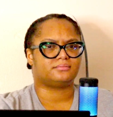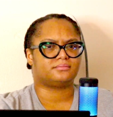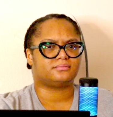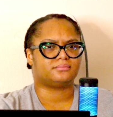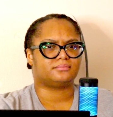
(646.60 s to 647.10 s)

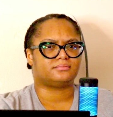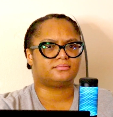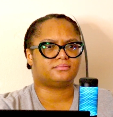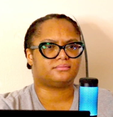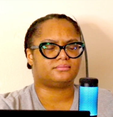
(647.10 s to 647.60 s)

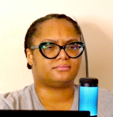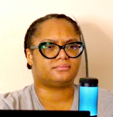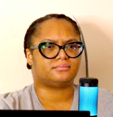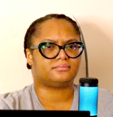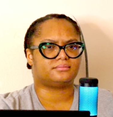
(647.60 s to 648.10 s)

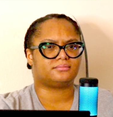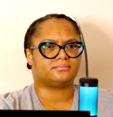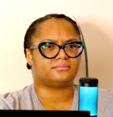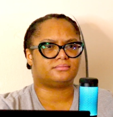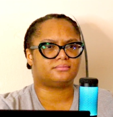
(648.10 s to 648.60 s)
No one is speaking in this clip.